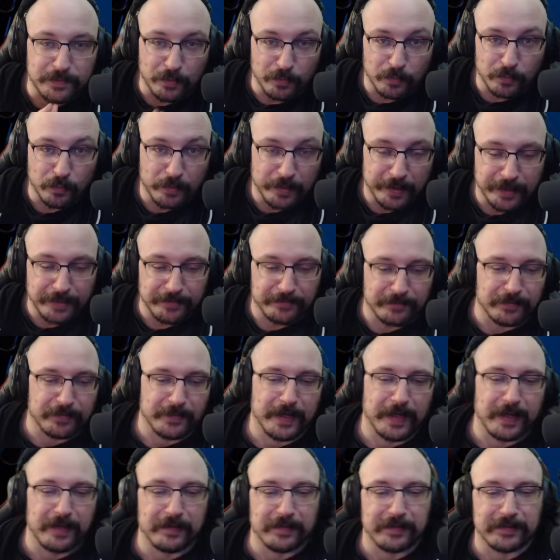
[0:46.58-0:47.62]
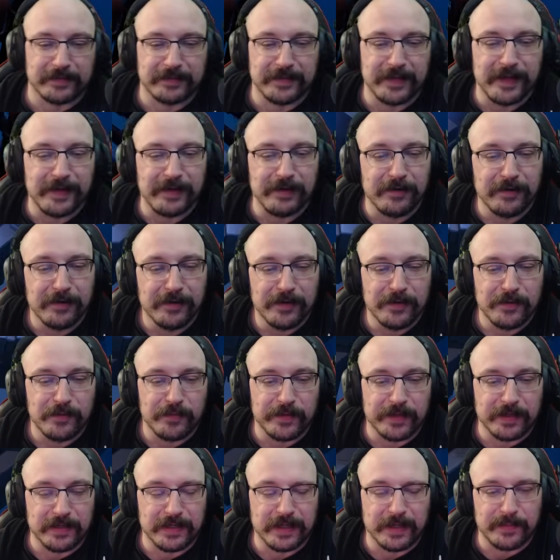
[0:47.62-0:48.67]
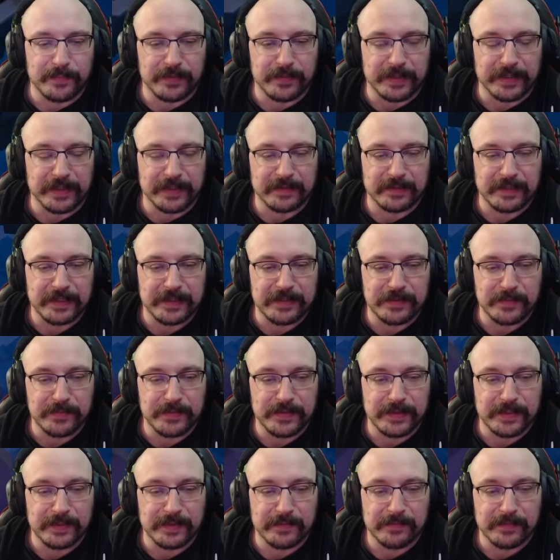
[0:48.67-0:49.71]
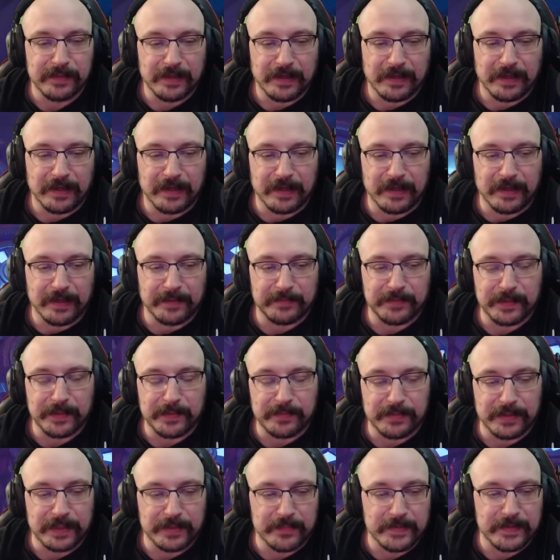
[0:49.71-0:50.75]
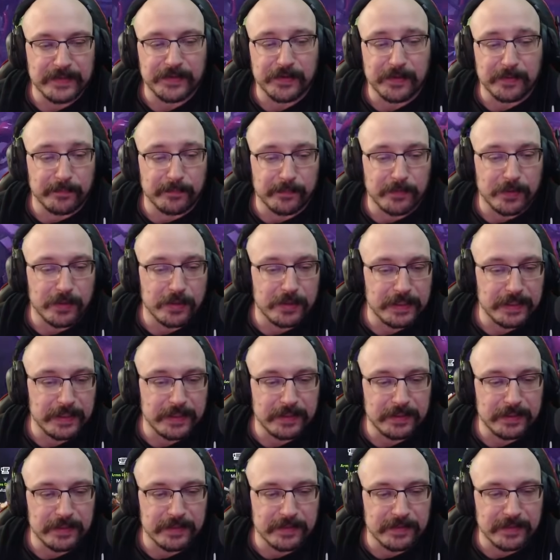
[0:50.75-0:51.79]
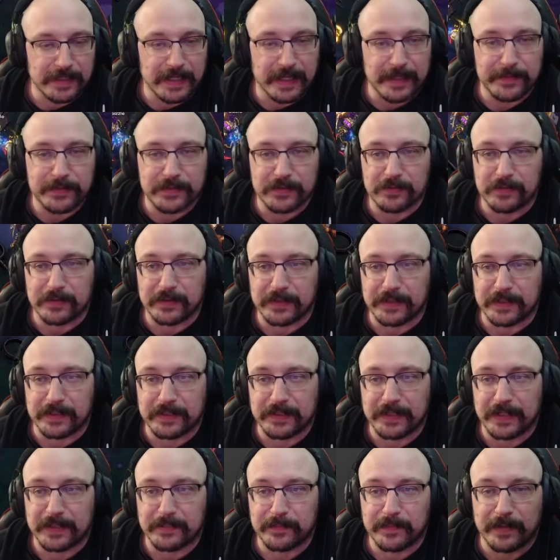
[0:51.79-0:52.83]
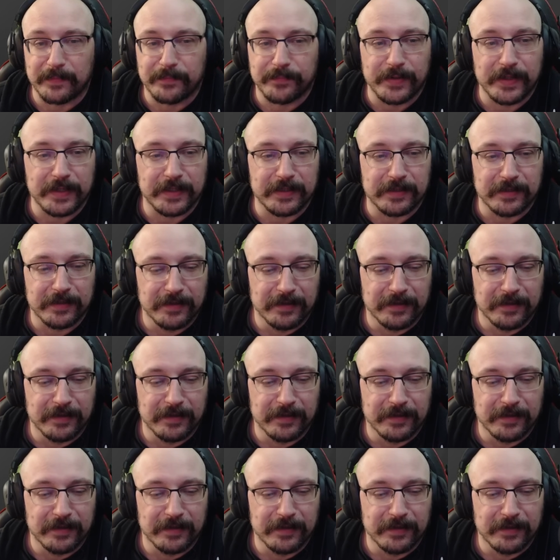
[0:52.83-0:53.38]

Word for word: away from Hal and Gale. We are now playing Laser Beam. Uh, I'm going to blame this on Marty because he absolutely kicked my butt